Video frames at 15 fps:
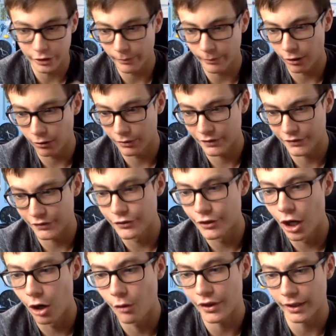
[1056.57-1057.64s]
I always
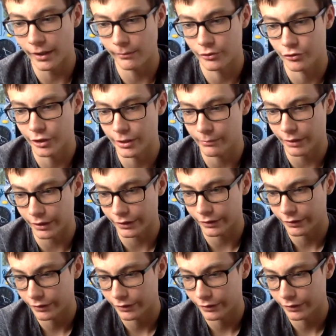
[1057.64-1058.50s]
know that I'm dreaming.